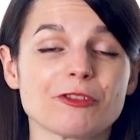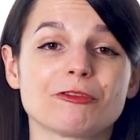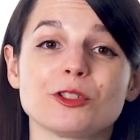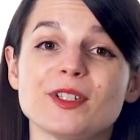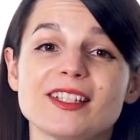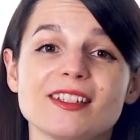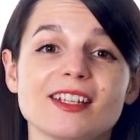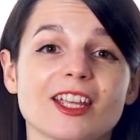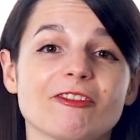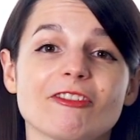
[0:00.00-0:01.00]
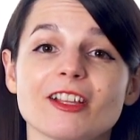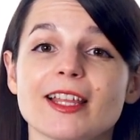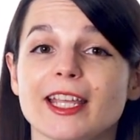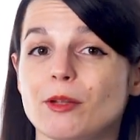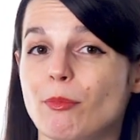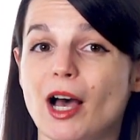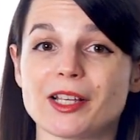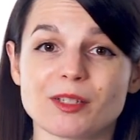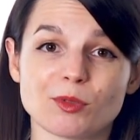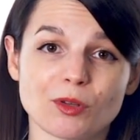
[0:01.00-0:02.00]
fluency can feel like an
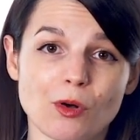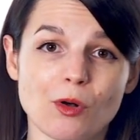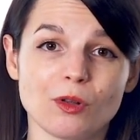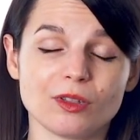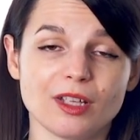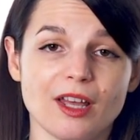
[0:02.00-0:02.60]
impossible goal.